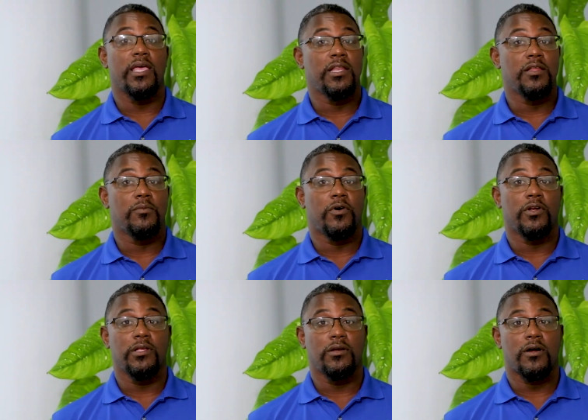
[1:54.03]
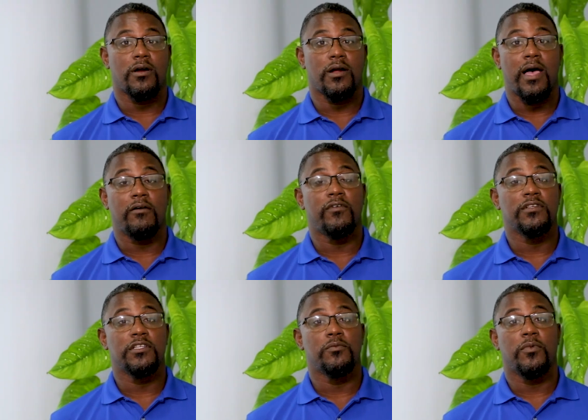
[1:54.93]
anybody or
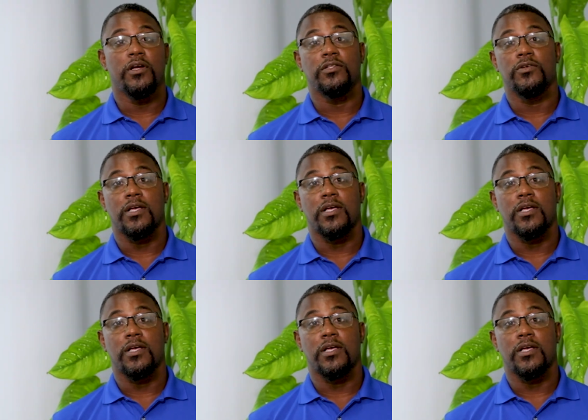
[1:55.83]
advise anybody to